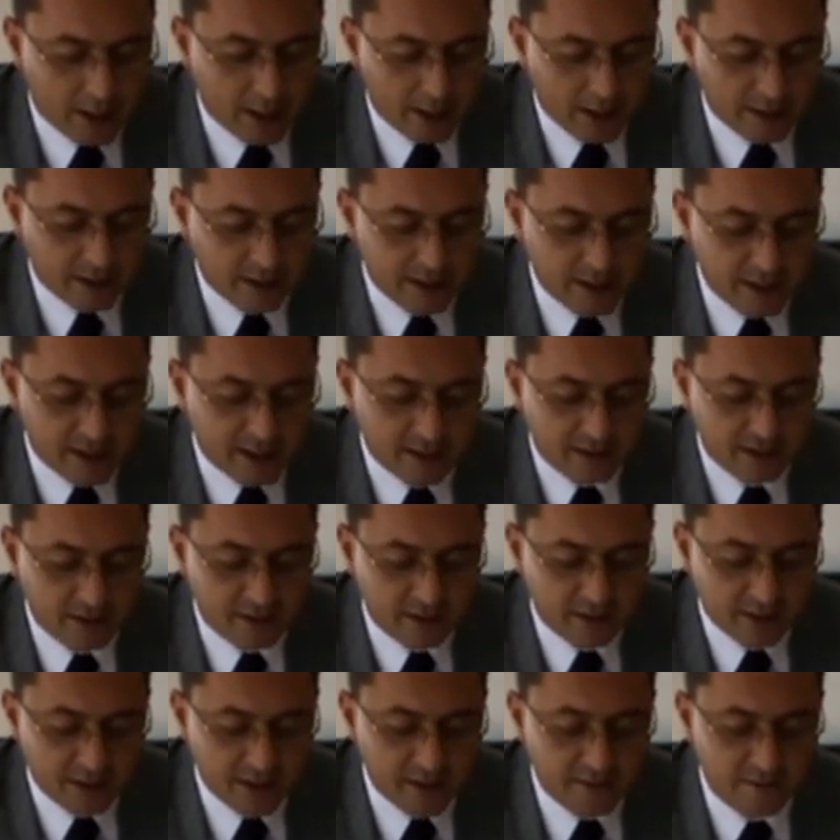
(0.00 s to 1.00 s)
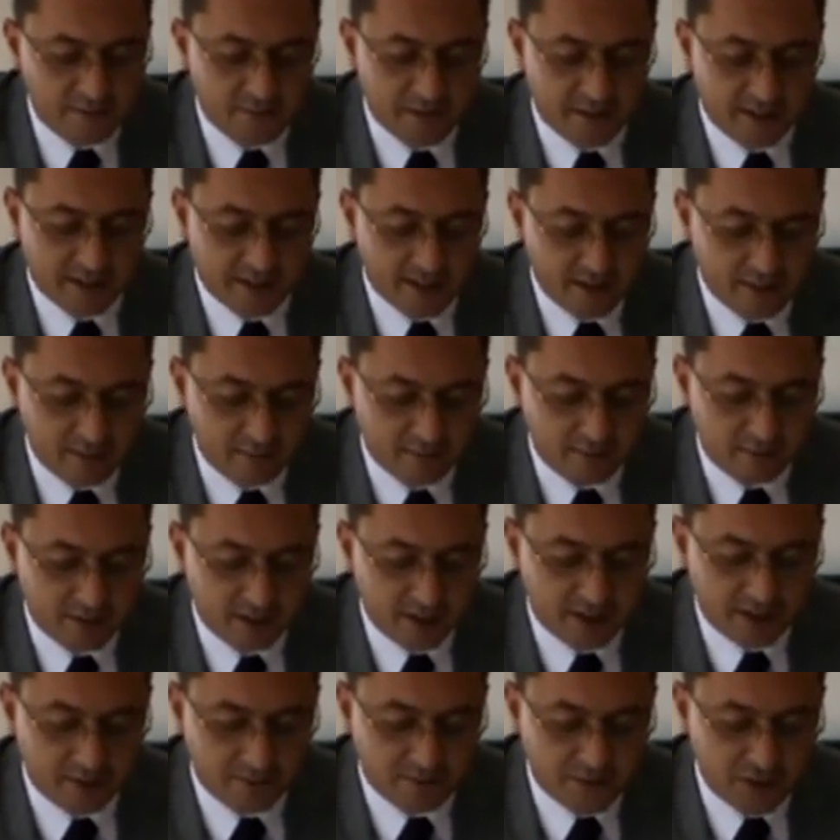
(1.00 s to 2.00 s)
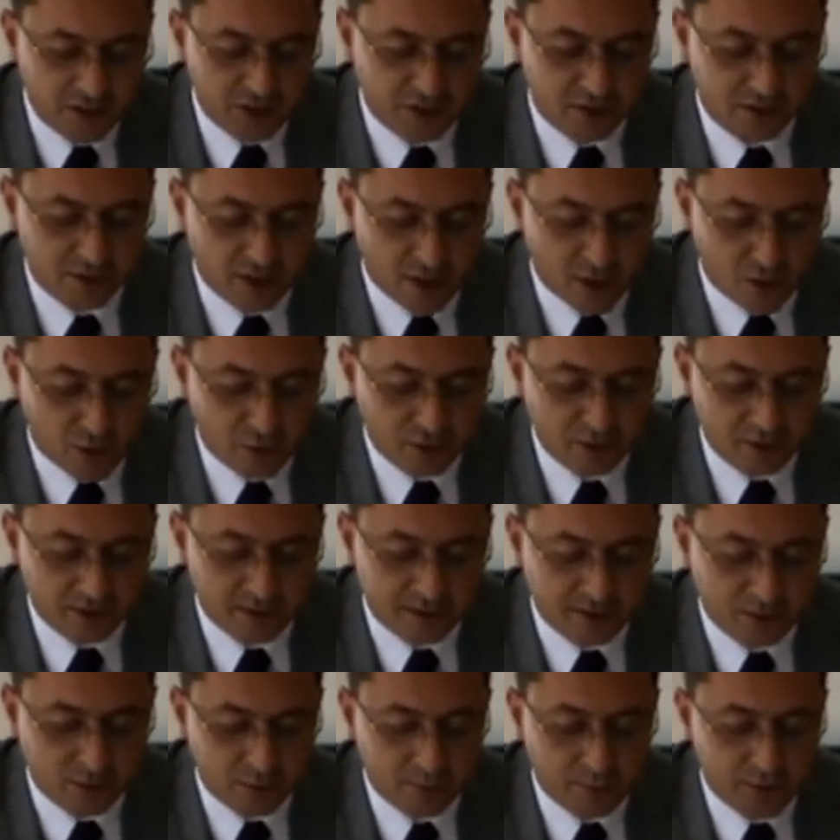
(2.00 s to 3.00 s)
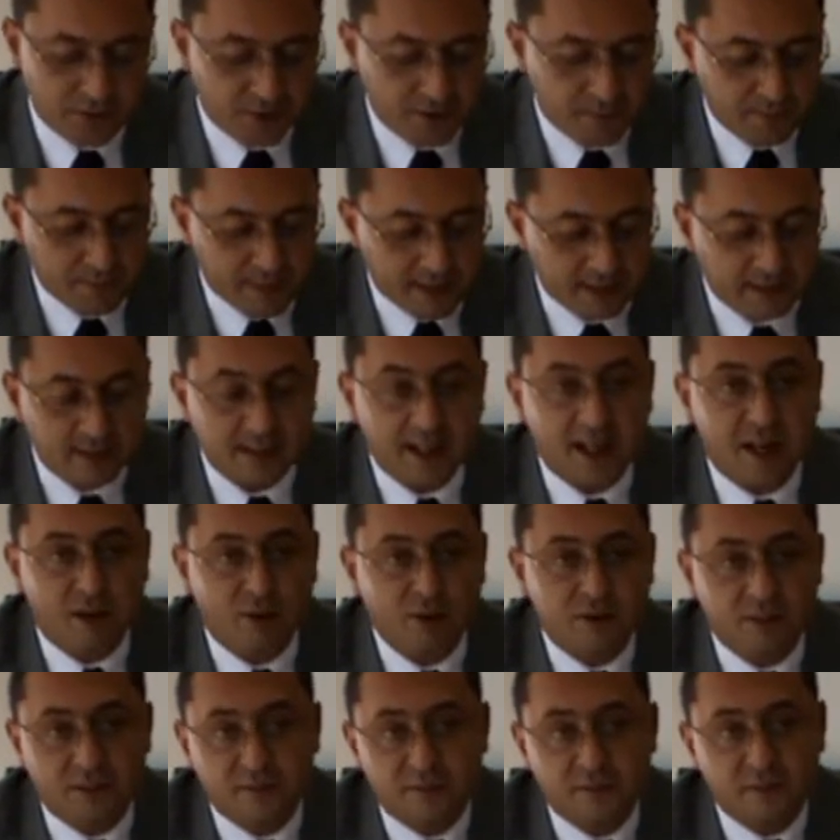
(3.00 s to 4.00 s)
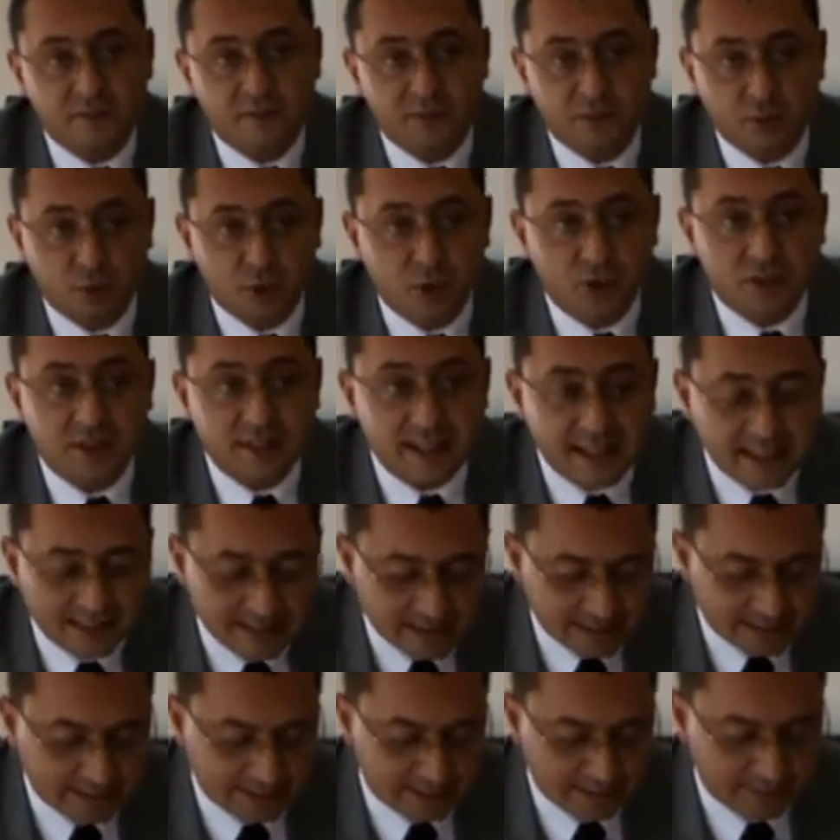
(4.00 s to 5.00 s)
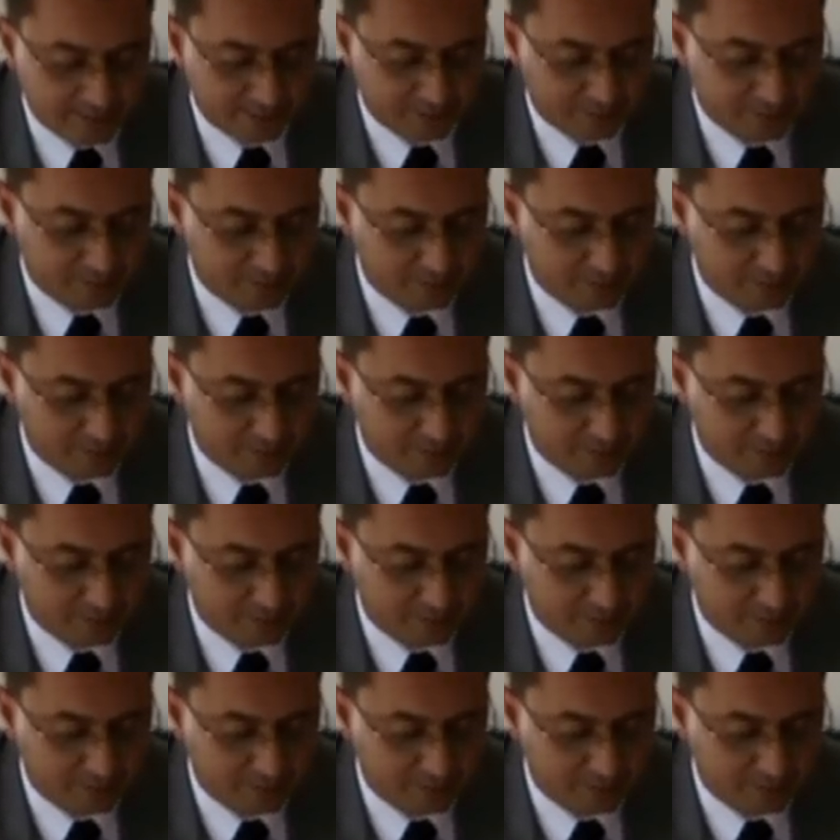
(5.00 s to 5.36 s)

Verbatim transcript: Indeed, in fine, the official loan is to be repaid out of future taxes.